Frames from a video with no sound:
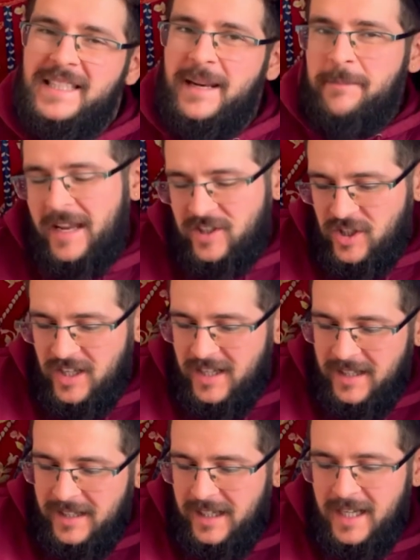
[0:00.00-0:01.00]
Magic
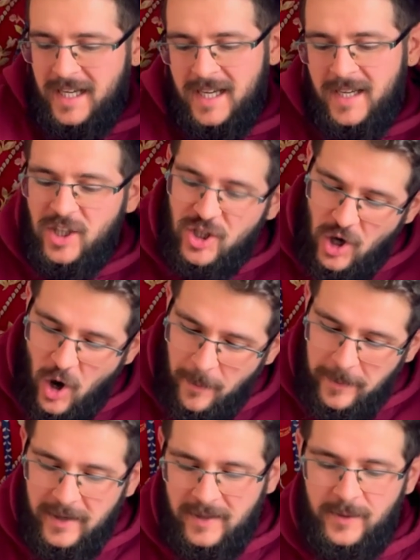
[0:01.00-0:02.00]
shop,
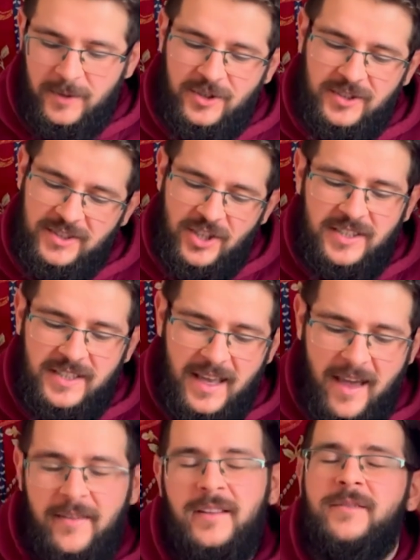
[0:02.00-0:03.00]
which is Jessica
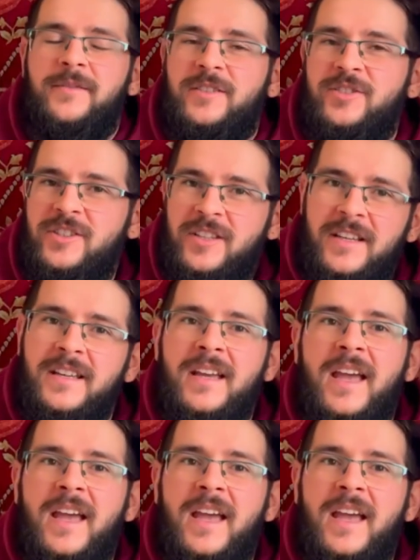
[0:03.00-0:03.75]
and Virginie,